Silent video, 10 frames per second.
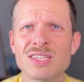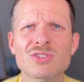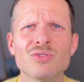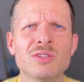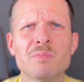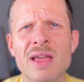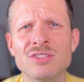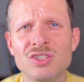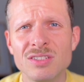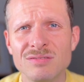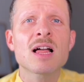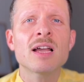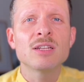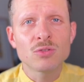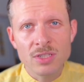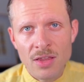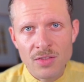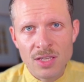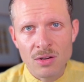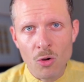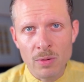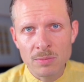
call it Penji. I looked at the open